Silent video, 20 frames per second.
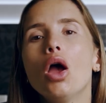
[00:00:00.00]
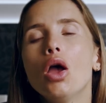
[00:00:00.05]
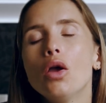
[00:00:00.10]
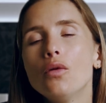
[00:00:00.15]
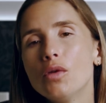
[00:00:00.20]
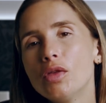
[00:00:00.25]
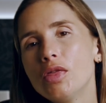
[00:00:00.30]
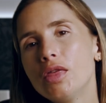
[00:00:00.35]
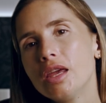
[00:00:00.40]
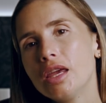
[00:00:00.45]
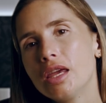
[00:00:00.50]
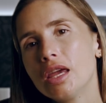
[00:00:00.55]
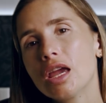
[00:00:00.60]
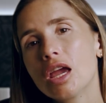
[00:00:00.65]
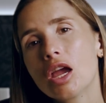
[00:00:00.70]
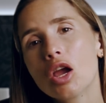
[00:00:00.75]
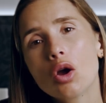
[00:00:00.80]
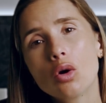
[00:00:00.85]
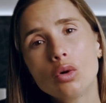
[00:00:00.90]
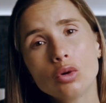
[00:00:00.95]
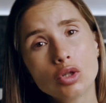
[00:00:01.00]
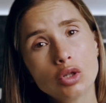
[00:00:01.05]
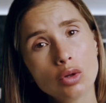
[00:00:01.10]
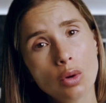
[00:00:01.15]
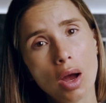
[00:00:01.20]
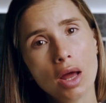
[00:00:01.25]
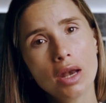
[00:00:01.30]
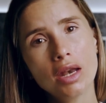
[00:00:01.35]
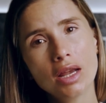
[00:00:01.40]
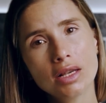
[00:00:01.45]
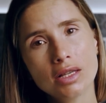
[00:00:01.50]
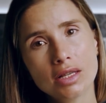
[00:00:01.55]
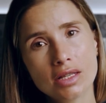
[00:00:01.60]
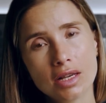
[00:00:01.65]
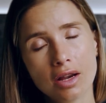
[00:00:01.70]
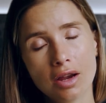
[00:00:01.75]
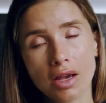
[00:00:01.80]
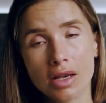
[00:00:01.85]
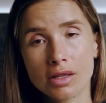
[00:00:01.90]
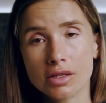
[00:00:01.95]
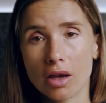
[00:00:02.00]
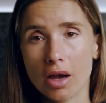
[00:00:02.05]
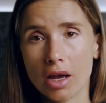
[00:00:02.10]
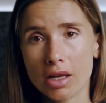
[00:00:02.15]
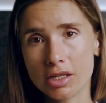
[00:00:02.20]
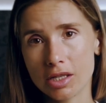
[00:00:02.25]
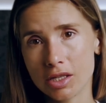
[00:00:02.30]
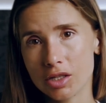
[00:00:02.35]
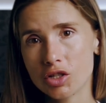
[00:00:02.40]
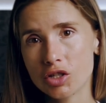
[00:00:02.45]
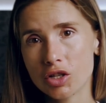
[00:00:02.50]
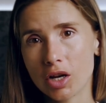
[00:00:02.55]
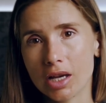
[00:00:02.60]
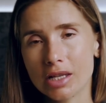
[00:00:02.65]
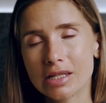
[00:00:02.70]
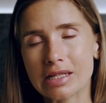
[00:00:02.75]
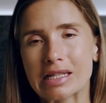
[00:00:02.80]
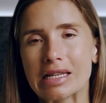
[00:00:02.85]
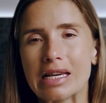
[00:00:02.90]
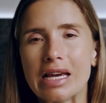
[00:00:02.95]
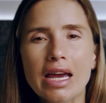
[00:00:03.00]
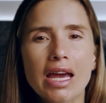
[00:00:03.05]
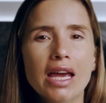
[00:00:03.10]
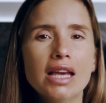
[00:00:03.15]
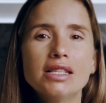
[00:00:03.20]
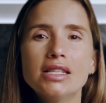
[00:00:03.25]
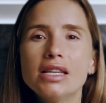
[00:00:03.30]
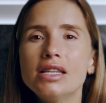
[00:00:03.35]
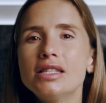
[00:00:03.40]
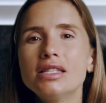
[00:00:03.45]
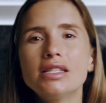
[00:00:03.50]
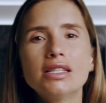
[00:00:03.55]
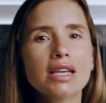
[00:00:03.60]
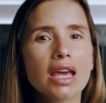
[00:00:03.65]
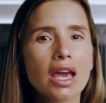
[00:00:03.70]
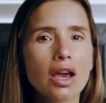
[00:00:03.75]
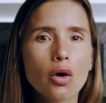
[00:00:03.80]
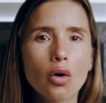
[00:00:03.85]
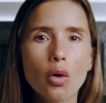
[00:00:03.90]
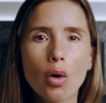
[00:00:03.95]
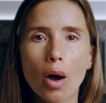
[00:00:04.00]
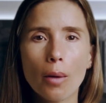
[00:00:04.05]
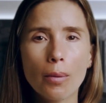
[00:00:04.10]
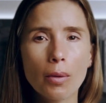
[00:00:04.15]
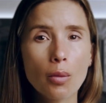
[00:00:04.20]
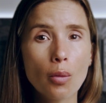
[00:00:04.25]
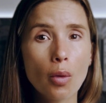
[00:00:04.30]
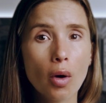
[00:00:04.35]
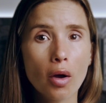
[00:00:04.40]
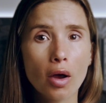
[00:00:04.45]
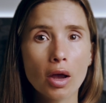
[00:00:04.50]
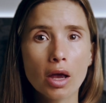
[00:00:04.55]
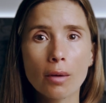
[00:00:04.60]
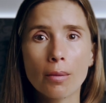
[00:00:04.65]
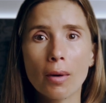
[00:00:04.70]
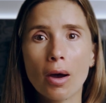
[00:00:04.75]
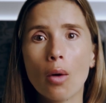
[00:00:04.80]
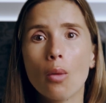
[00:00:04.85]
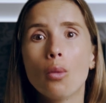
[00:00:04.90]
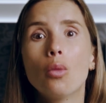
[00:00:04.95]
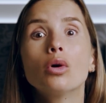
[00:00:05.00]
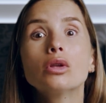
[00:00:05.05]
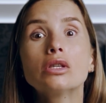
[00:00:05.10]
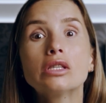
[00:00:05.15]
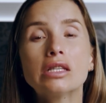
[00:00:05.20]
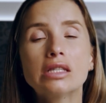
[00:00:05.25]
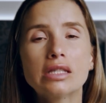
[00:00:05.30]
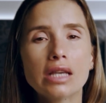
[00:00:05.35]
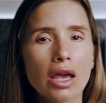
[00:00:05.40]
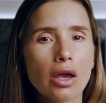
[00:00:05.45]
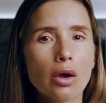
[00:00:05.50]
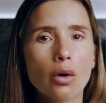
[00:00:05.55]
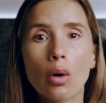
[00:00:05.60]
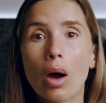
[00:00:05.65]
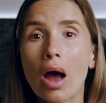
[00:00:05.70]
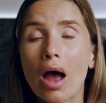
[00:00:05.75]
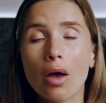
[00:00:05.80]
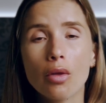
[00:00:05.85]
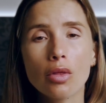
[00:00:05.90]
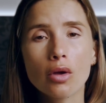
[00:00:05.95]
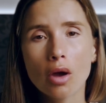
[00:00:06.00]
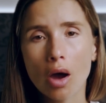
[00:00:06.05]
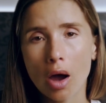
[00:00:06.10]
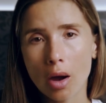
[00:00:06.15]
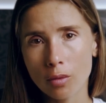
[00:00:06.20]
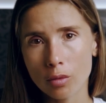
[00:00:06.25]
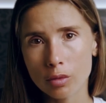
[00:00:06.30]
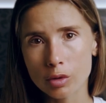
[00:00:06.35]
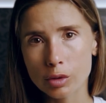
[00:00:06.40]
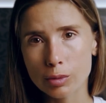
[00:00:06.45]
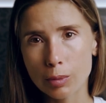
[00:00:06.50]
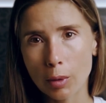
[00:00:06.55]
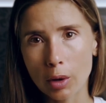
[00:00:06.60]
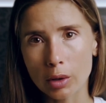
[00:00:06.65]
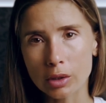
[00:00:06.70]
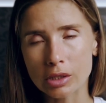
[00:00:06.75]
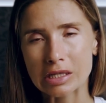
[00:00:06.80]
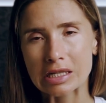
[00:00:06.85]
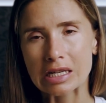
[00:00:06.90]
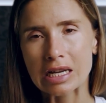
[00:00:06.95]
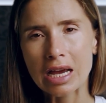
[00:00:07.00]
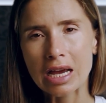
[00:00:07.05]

Overthinking can cause you unnecessary anxiety and stress. It's easy to get caught up in worrying about what to say or how the guy will respond.